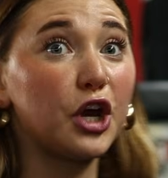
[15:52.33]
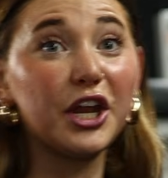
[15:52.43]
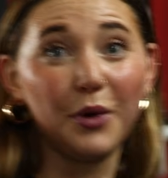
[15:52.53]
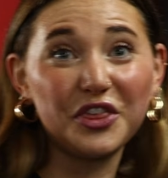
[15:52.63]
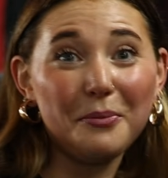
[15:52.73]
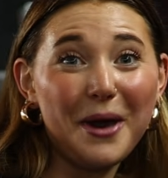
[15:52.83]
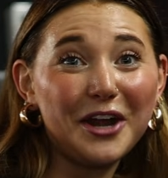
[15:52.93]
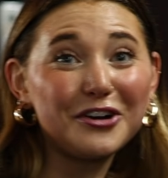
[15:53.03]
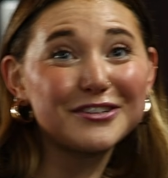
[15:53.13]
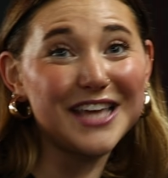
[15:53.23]
training with
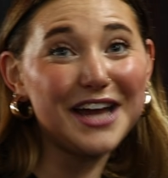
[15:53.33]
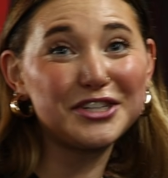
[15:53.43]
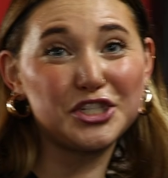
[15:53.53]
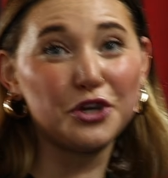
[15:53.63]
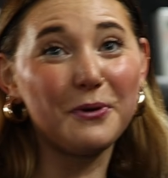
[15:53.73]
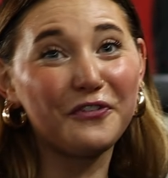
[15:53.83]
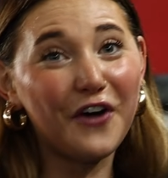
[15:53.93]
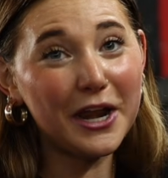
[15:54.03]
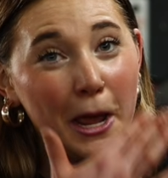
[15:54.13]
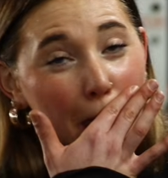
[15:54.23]
competitors. That's super
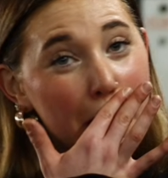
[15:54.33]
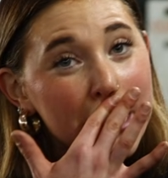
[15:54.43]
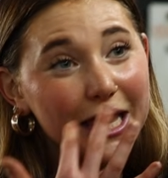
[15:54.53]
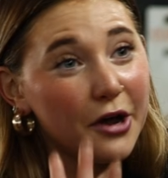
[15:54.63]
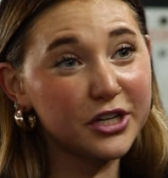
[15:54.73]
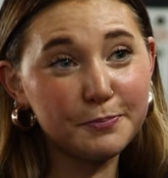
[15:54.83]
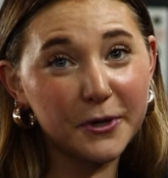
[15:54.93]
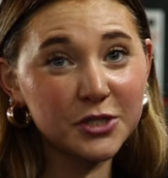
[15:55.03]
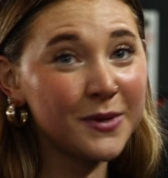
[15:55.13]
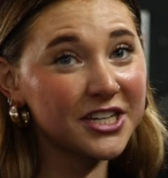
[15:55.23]
fun. They always
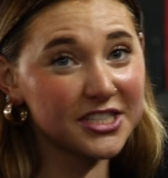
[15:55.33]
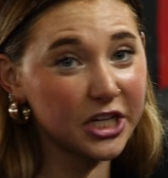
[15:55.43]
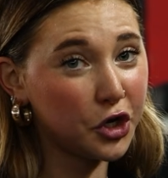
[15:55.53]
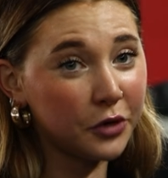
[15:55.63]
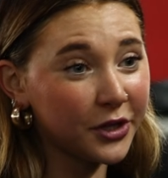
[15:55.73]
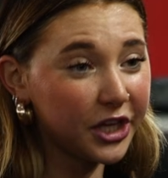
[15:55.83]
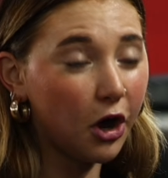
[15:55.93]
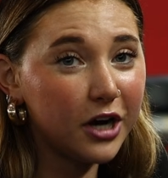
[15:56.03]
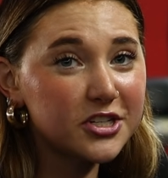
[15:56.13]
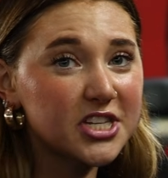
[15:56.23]
push me because they train really
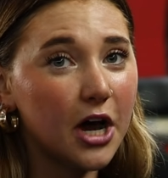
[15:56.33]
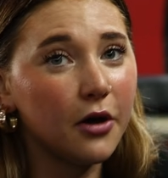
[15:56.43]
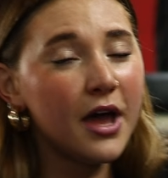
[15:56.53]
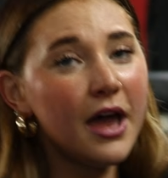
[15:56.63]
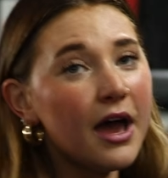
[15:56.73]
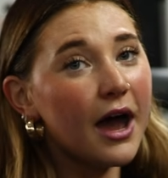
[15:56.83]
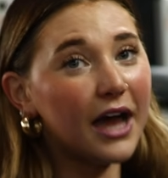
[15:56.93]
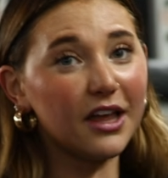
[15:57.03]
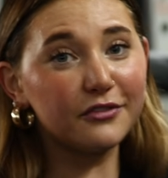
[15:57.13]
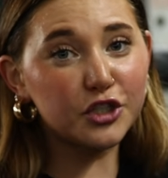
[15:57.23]
hard. So
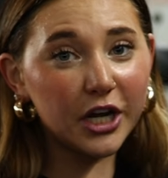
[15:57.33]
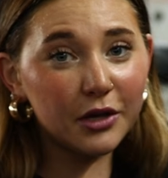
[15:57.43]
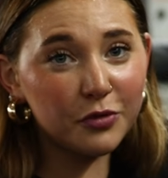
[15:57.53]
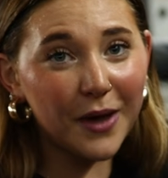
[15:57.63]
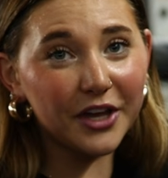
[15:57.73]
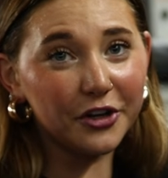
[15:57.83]
I love training with my